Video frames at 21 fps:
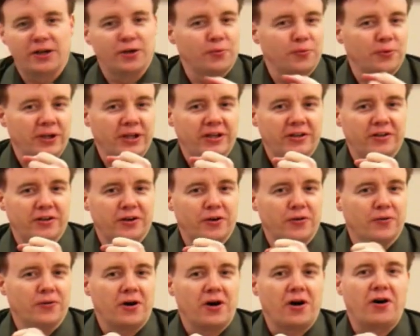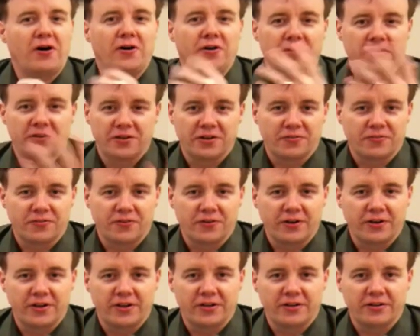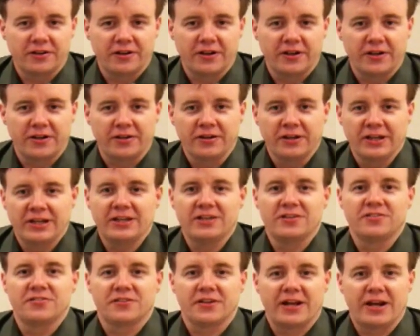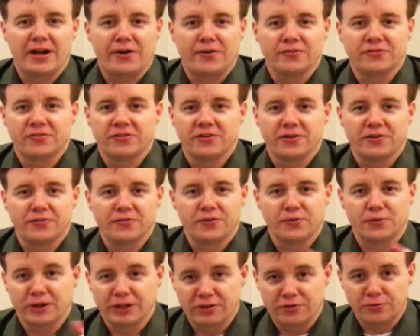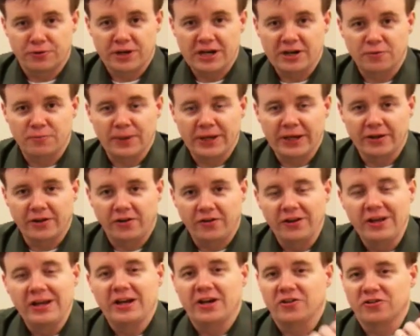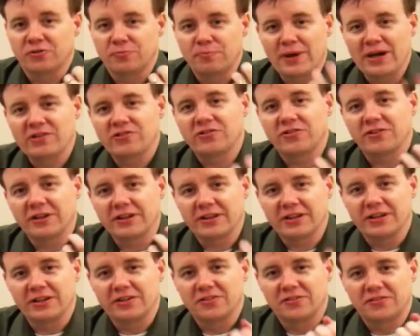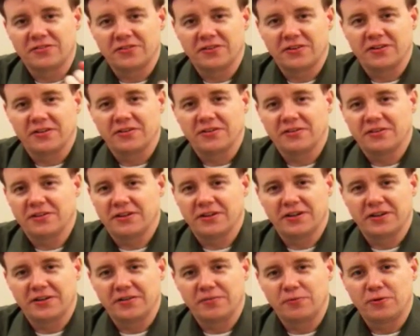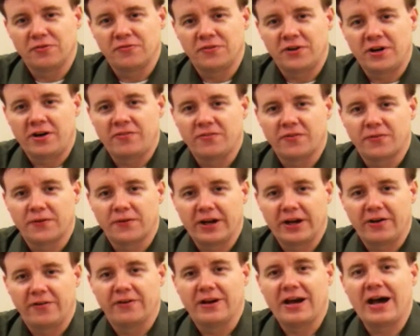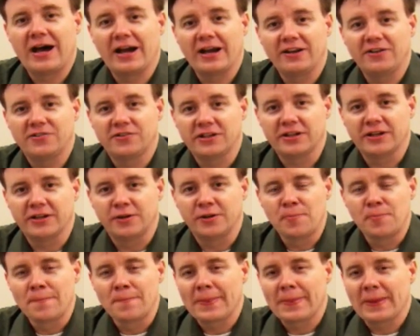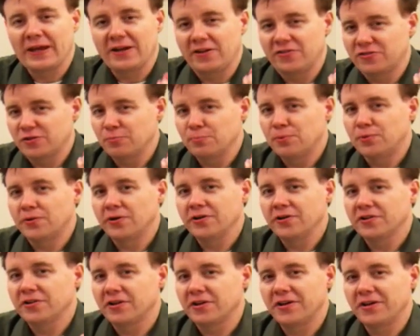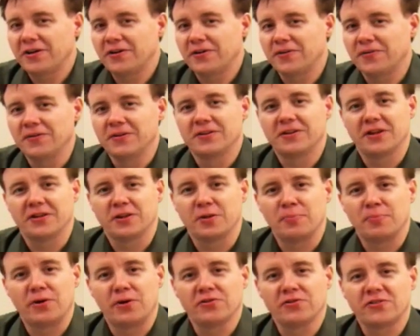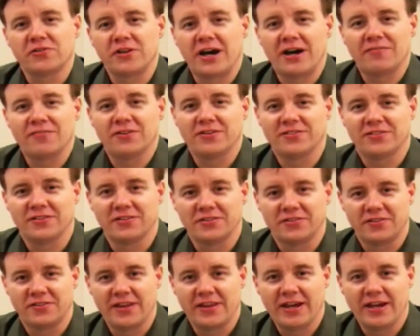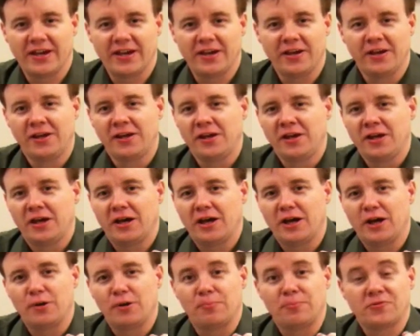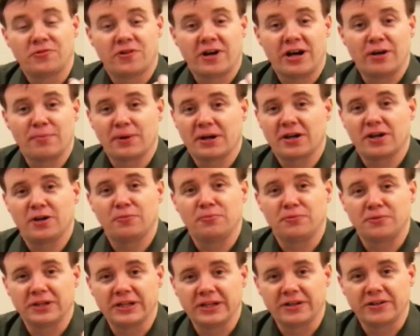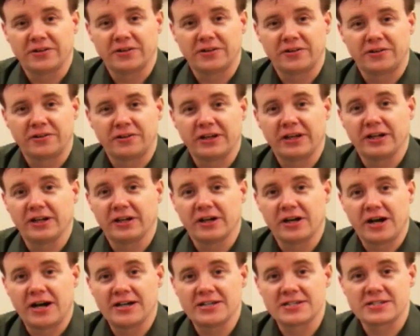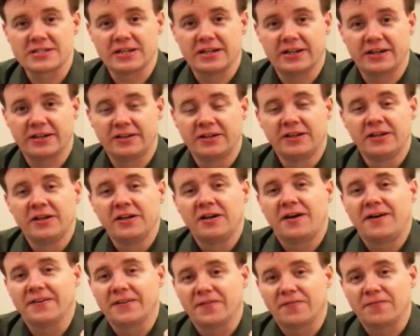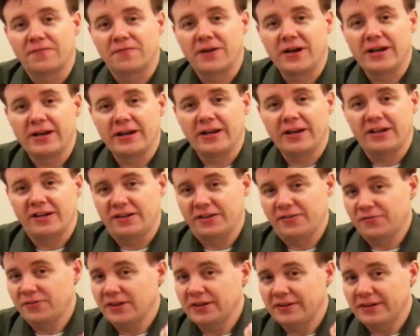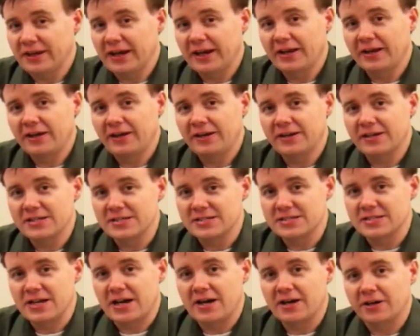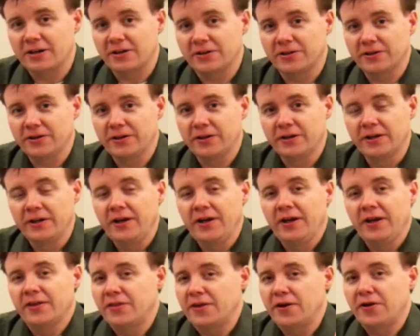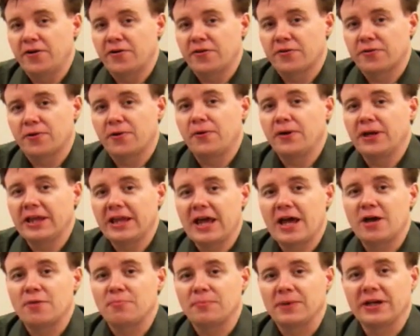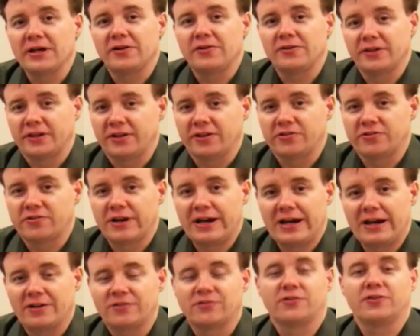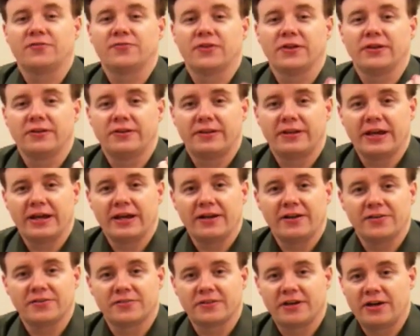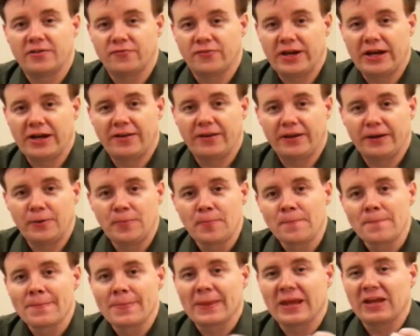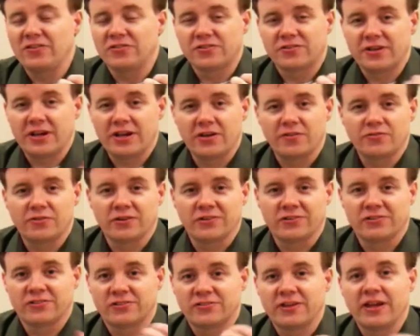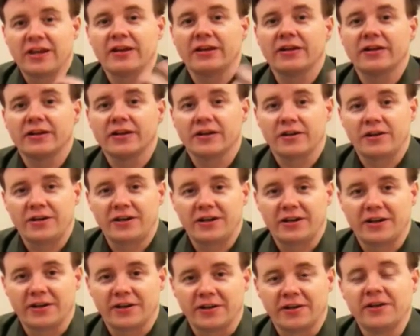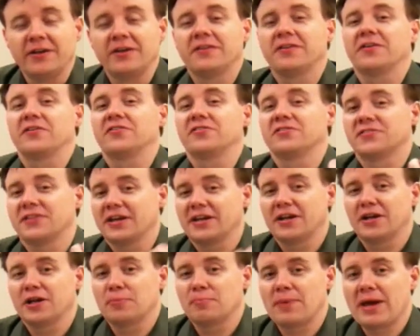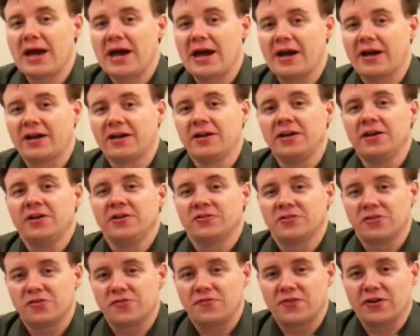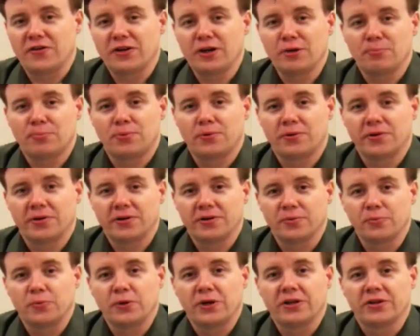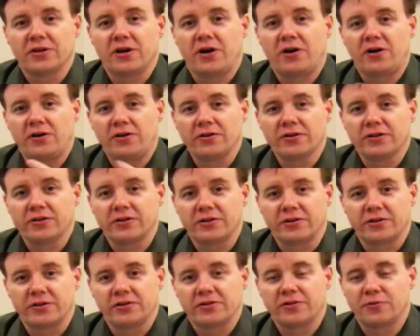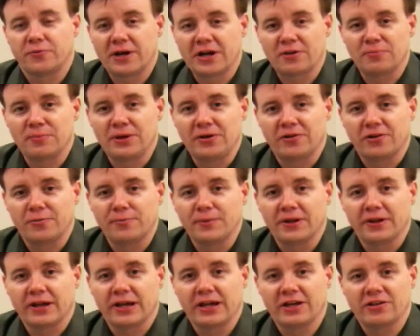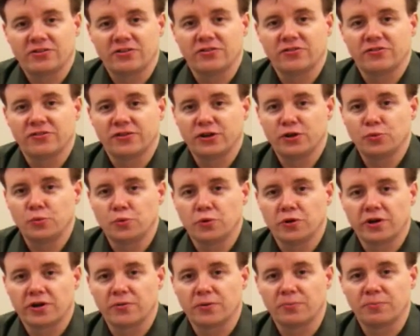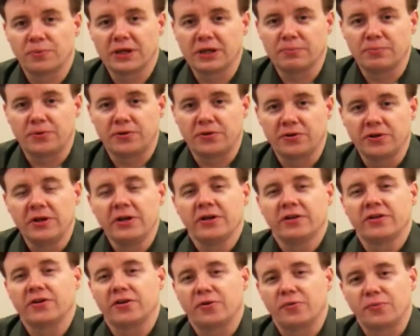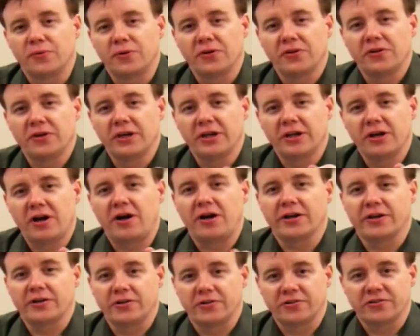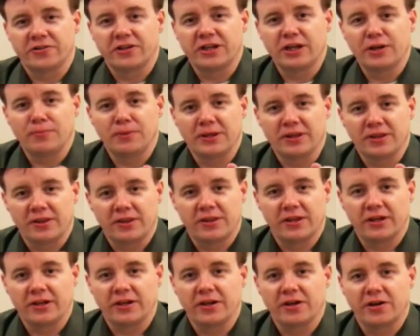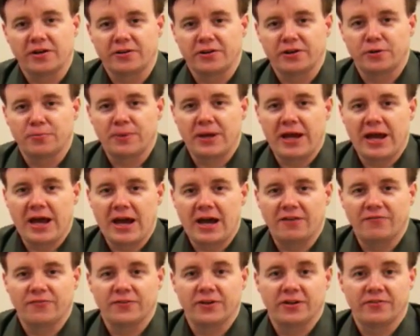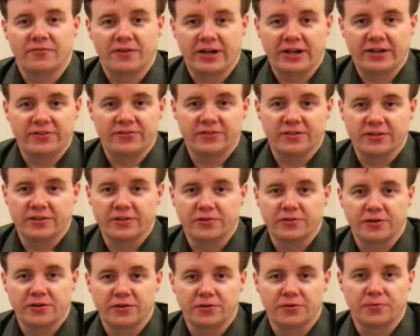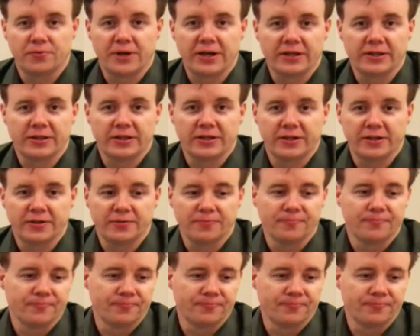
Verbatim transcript: We know all the different ins and outs of doing direct mail, especially things that revolve around hygiene. And it's important to know that the post offices, they try to become leaner and cost cut on the front end. If the data is not good, they're throwing that mail in the trash, or if the data is not valid, instead of just sending it on, they're sending it back. So it's very important with all your direct mail communications that you work with people that are really on your team and thinking on your behalf and advising you to do the right thing.